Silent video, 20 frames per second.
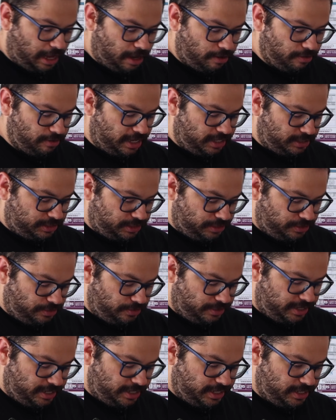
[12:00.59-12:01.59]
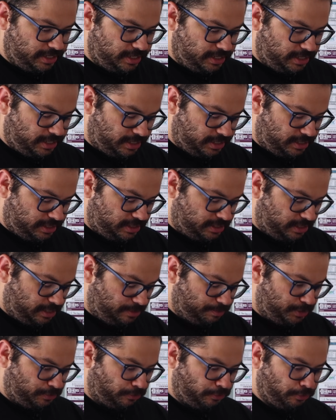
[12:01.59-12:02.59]
I'll actually go ahead and set
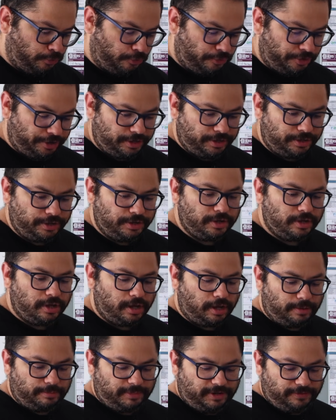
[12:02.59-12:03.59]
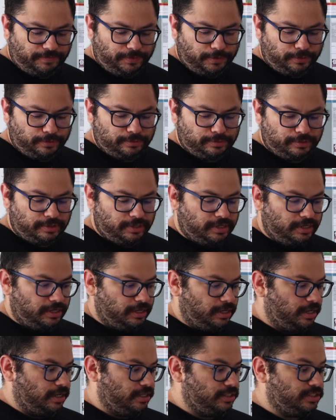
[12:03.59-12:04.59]
up the recording on my phone
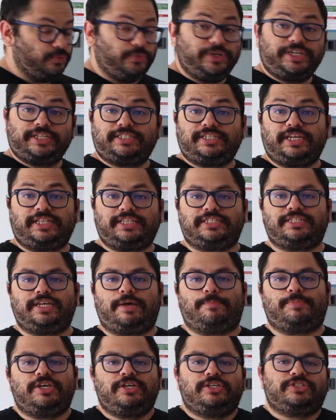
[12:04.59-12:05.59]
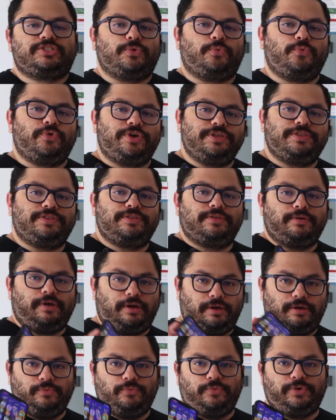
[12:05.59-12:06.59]
so we can set this up. So
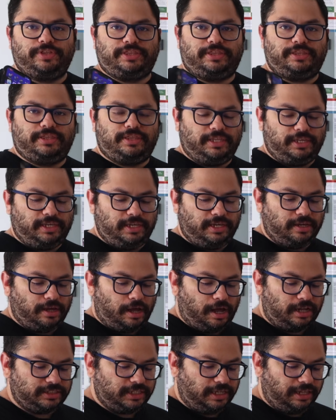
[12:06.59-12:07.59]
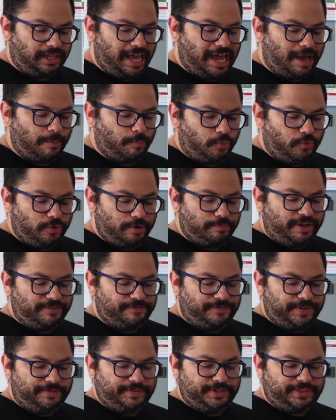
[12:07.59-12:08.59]
with the Autel app, one of my
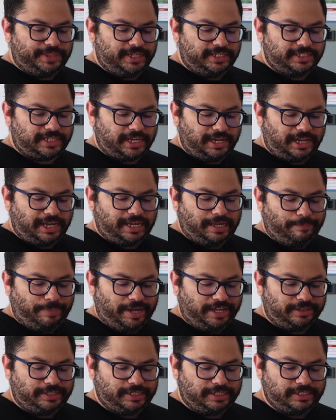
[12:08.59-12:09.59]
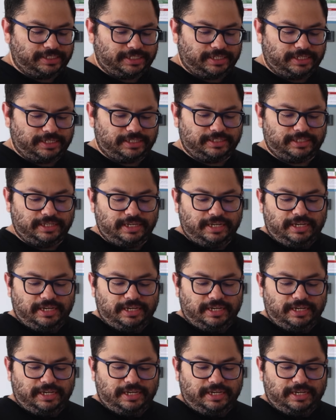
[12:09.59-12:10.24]
favorite things I like about this is,